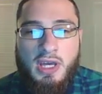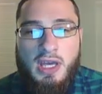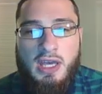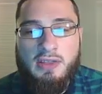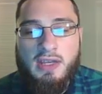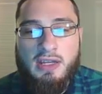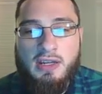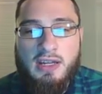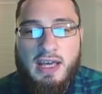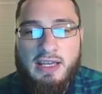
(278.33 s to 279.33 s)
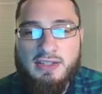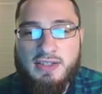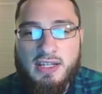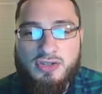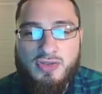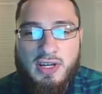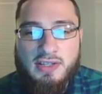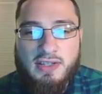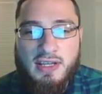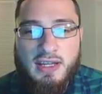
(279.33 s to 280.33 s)
and then it has
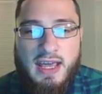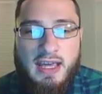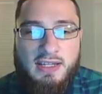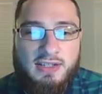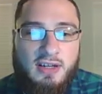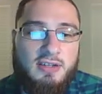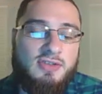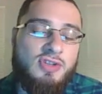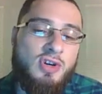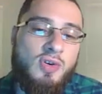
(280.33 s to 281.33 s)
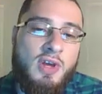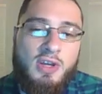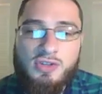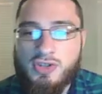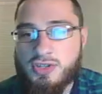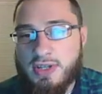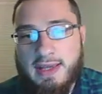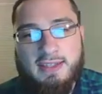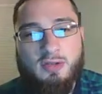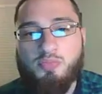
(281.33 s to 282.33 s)
dendrites and axons so just
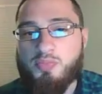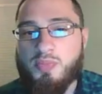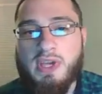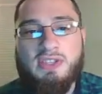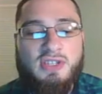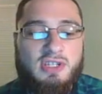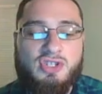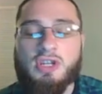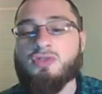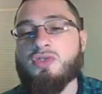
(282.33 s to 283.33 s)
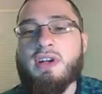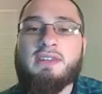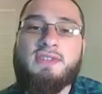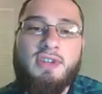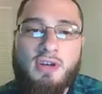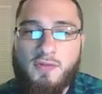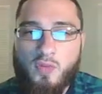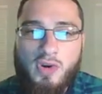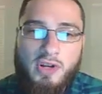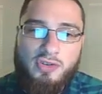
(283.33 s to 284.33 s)
as a basic general idea of
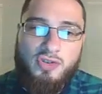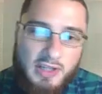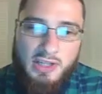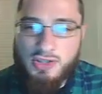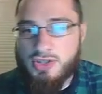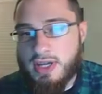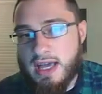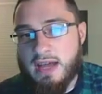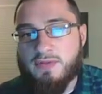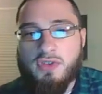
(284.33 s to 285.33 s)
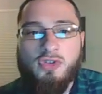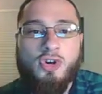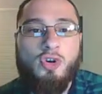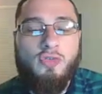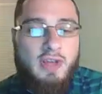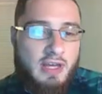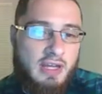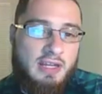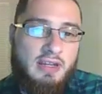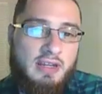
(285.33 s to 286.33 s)
what a neuron is, you have to know
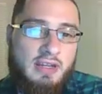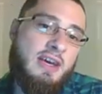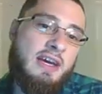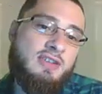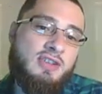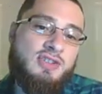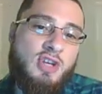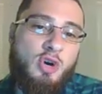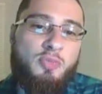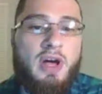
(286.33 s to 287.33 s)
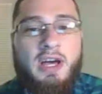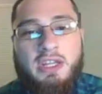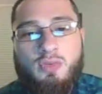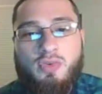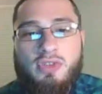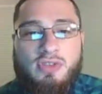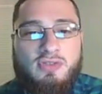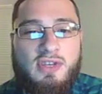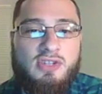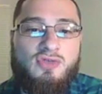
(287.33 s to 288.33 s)
that it, it has a cell body with
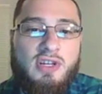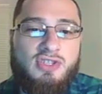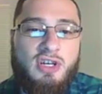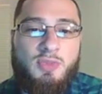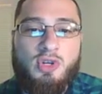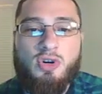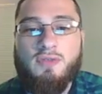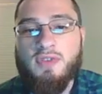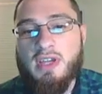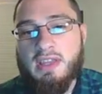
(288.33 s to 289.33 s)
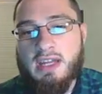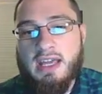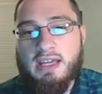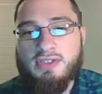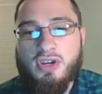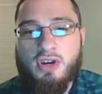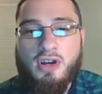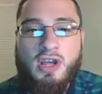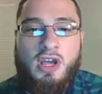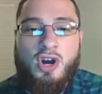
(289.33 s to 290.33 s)
dendrites coming off it, and then it has
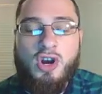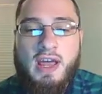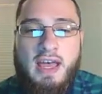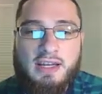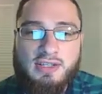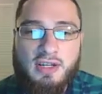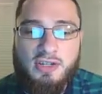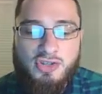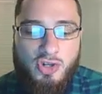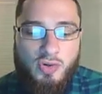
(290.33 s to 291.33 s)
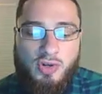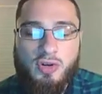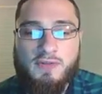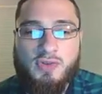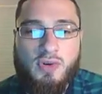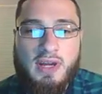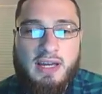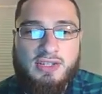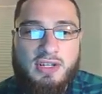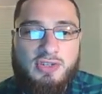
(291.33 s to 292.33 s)
our, our axons going off to our
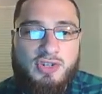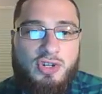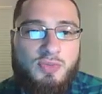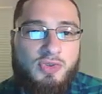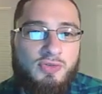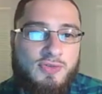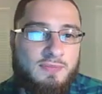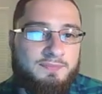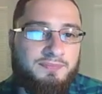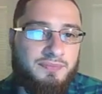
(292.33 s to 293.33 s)
axon terminals.